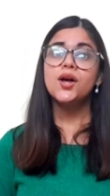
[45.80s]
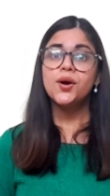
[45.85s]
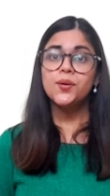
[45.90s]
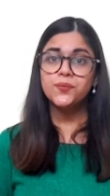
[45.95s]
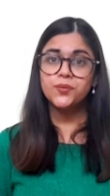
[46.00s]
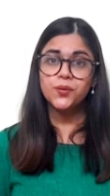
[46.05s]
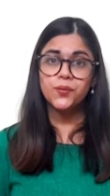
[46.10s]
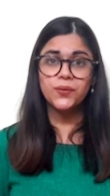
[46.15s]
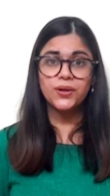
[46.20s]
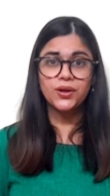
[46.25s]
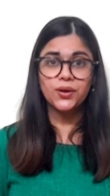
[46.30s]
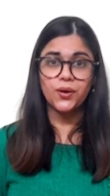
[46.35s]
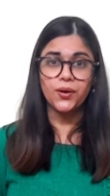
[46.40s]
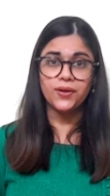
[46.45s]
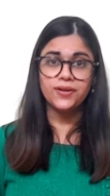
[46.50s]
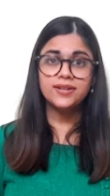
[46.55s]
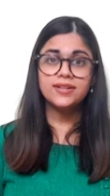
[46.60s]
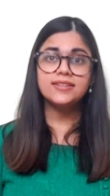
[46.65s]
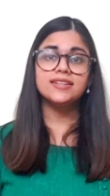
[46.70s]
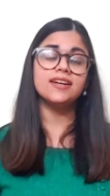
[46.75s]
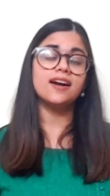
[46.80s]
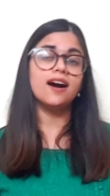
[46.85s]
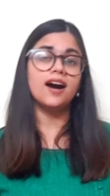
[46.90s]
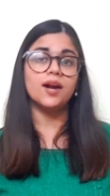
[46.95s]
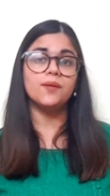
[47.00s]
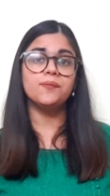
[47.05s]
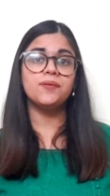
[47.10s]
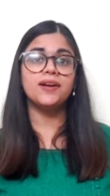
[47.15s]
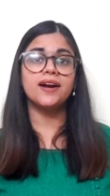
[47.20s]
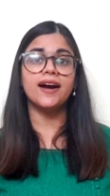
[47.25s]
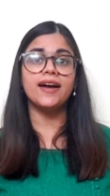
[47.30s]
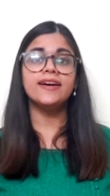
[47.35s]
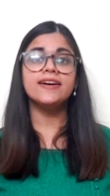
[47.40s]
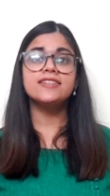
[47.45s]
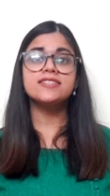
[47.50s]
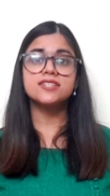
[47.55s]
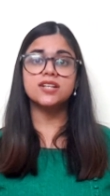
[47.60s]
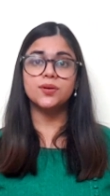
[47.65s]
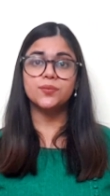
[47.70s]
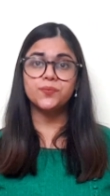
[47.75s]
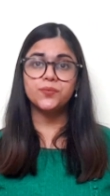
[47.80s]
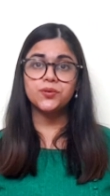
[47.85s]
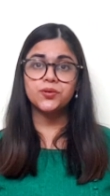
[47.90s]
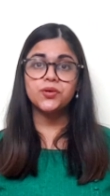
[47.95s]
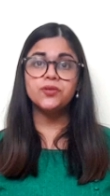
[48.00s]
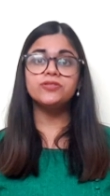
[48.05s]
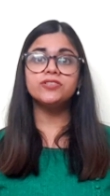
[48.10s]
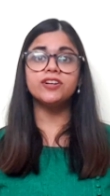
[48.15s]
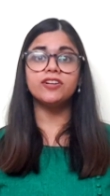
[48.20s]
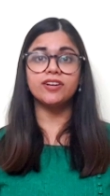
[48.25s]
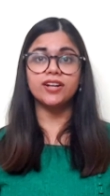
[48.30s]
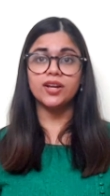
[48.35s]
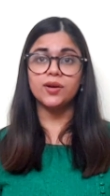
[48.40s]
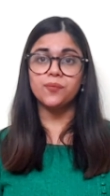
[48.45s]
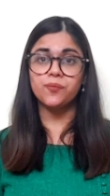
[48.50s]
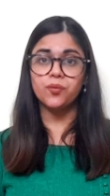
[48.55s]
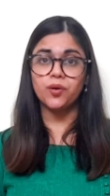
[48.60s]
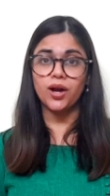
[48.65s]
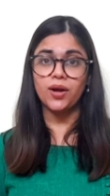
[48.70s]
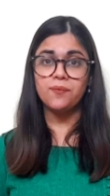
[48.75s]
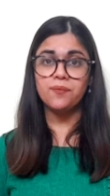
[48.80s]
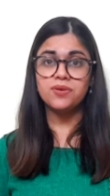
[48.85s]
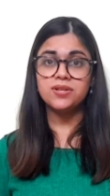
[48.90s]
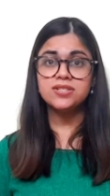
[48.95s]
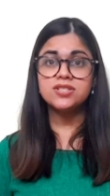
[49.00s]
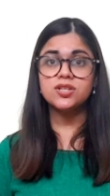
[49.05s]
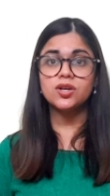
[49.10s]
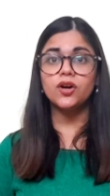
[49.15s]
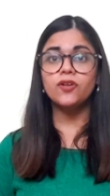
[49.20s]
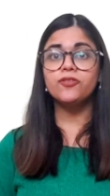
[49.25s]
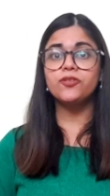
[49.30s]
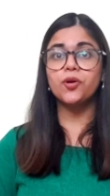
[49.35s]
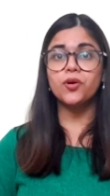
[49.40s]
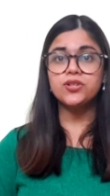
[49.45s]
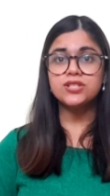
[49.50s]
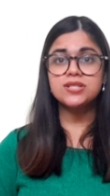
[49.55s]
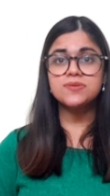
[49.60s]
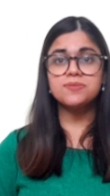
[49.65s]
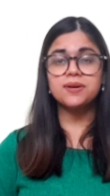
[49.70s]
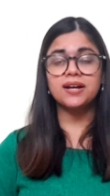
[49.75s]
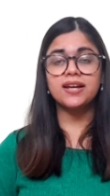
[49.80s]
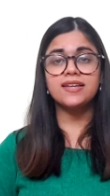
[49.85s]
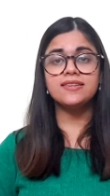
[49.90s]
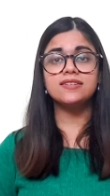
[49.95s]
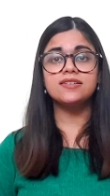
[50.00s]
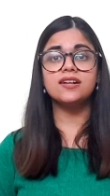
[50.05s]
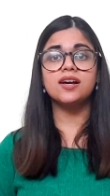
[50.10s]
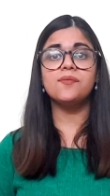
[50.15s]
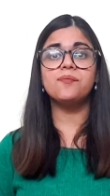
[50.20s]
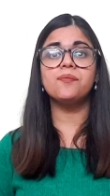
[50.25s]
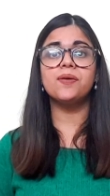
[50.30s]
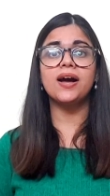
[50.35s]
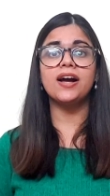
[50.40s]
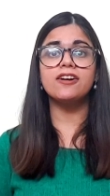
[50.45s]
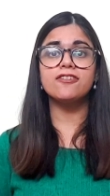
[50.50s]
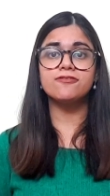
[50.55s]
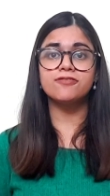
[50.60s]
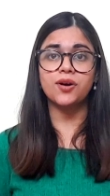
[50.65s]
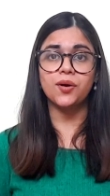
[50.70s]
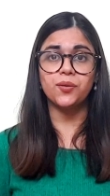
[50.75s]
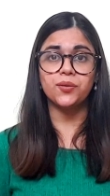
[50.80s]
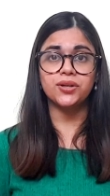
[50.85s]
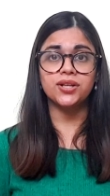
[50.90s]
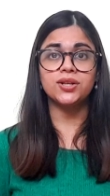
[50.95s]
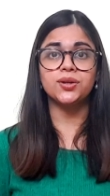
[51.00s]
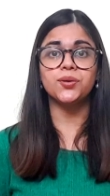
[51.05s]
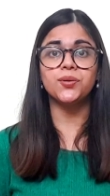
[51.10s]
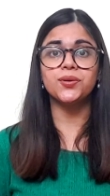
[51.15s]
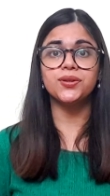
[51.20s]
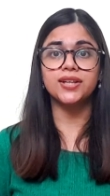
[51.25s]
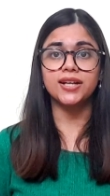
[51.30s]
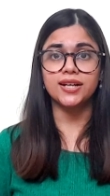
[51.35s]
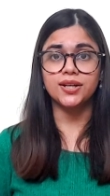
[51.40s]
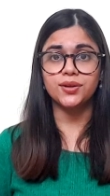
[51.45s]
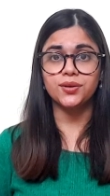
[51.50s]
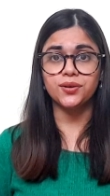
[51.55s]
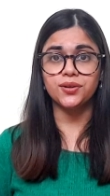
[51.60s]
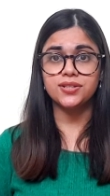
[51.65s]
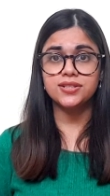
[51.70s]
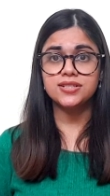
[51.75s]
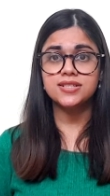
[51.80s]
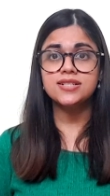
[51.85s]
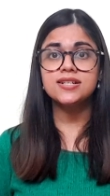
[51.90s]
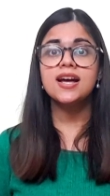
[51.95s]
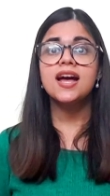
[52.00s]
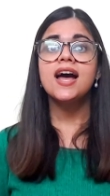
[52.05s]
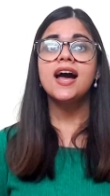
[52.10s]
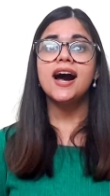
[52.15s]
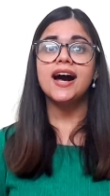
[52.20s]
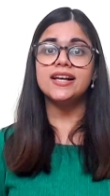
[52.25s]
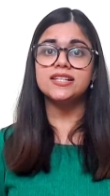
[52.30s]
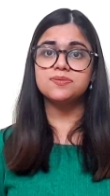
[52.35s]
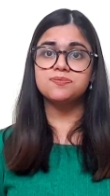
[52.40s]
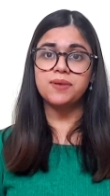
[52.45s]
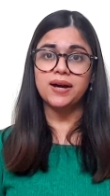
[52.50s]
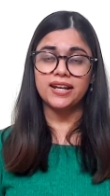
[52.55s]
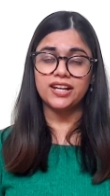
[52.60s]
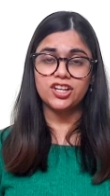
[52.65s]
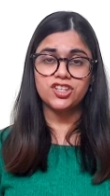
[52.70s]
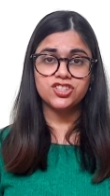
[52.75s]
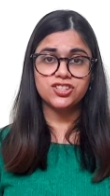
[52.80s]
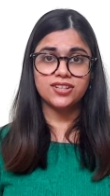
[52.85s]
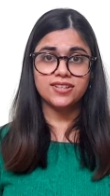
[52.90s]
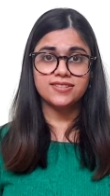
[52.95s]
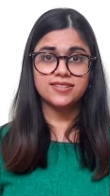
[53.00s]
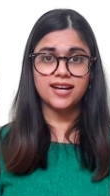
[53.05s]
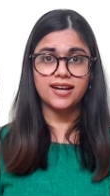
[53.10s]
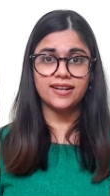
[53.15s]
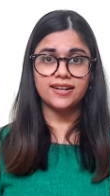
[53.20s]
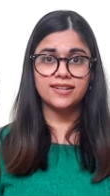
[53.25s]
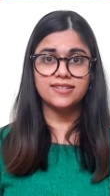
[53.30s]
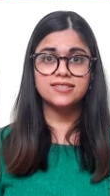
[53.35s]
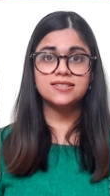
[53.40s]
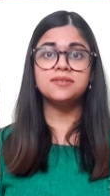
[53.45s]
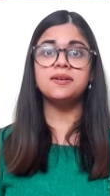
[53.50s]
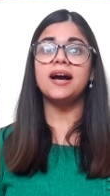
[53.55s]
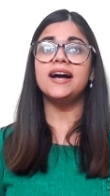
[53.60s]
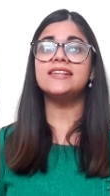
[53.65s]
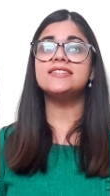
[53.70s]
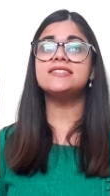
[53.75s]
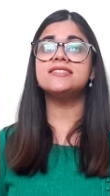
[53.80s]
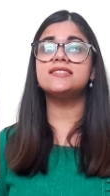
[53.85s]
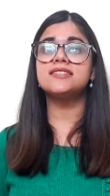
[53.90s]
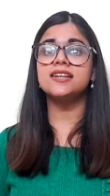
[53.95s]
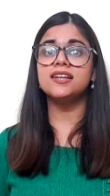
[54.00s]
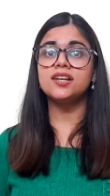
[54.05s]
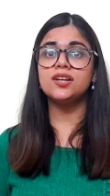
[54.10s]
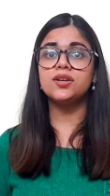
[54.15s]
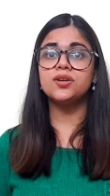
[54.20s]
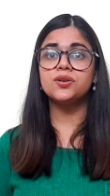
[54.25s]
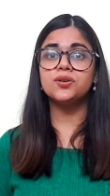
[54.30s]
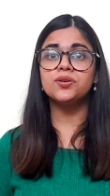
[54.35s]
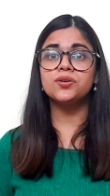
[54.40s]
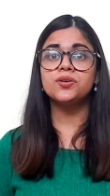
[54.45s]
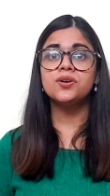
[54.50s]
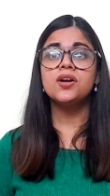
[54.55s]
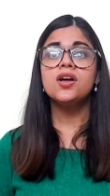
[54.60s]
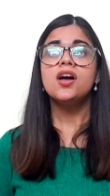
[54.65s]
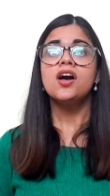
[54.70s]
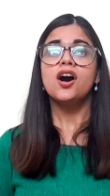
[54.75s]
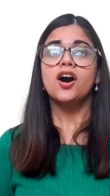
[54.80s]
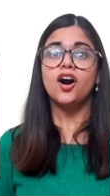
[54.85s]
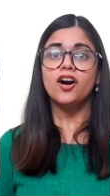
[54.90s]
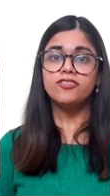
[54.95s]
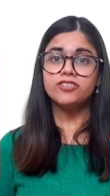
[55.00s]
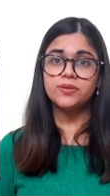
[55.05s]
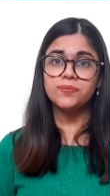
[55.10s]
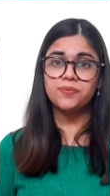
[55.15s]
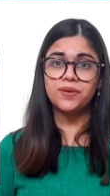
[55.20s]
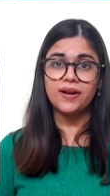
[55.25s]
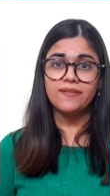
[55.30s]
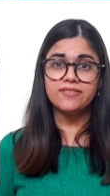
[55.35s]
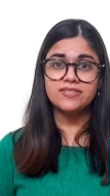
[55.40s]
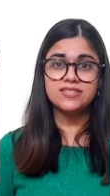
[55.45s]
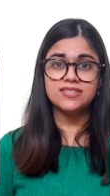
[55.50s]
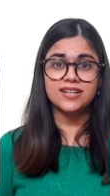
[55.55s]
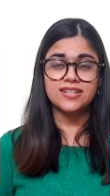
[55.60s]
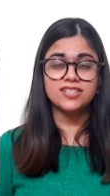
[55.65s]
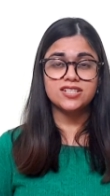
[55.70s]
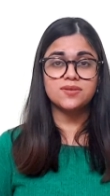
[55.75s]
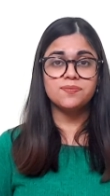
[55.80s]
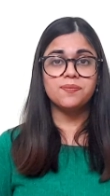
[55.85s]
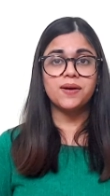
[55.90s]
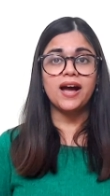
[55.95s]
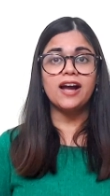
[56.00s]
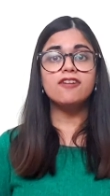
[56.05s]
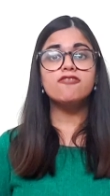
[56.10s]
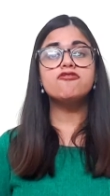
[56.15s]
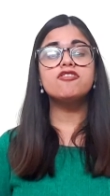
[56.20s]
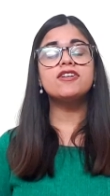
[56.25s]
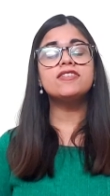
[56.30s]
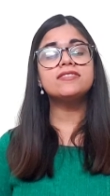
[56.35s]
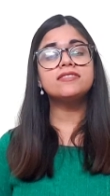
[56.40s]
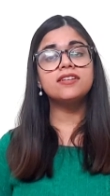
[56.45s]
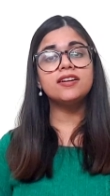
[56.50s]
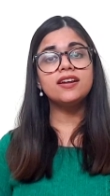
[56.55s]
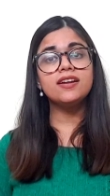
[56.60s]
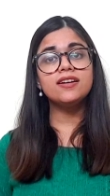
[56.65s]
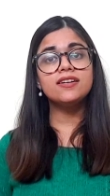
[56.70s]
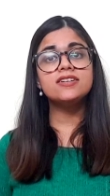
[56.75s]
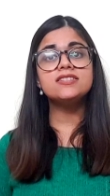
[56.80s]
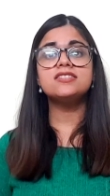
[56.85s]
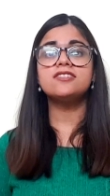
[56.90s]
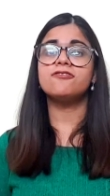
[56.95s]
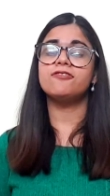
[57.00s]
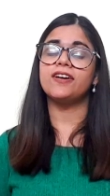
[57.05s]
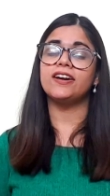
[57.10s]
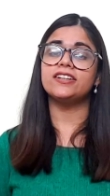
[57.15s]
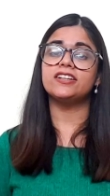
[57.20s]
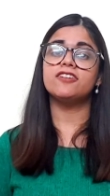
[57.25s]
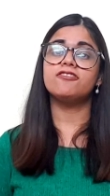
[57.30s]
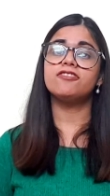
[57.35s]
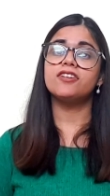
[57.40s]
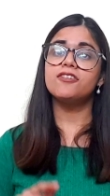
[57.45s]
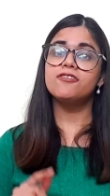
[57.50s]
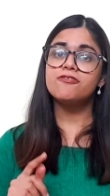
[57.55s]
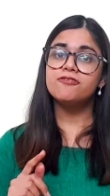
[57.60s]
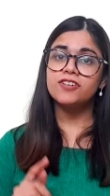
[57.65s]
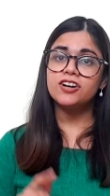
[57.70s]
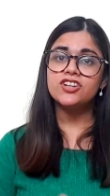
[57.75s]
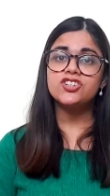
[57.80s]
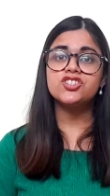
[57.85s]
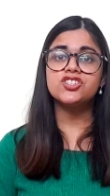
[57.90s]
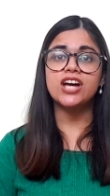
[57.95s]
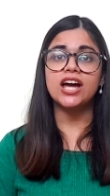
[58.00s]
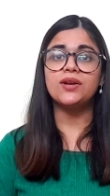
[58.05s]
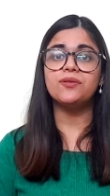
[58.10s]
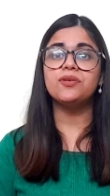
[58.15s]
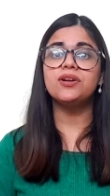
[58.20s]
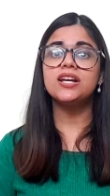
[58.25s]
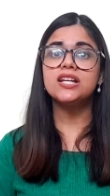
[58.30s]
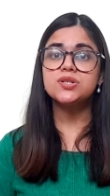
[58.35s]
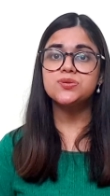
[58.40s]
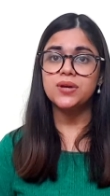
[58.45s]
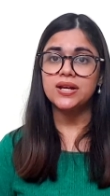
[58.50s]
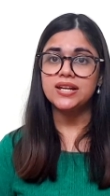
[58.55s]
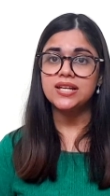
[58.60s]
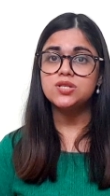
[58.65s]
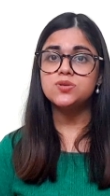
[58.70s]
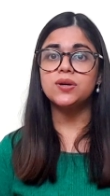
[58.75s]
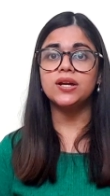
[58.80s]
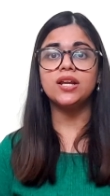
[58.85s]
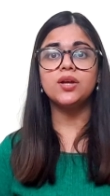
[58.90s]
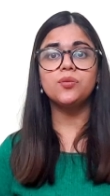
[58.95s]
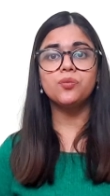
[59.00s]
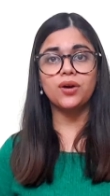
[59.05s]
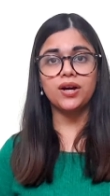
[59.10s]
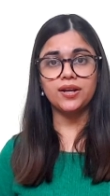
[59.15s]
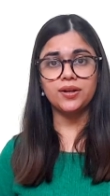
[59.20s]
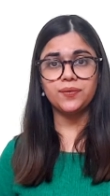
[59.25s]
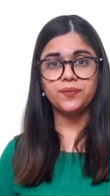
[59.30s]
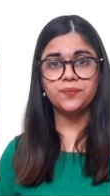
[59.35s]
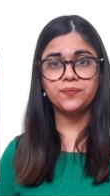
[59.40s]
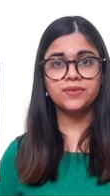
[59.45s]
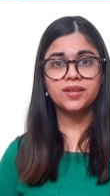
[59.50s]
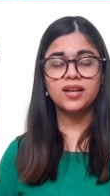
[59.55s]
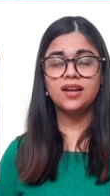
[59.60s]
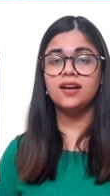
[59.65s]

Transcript: Moving on, the RBI has approved the reappointment of Kotak Mahindra Bank founder Uday Kotak as managing director and CEO of the private sector bank for three years effective from 1st January 2021.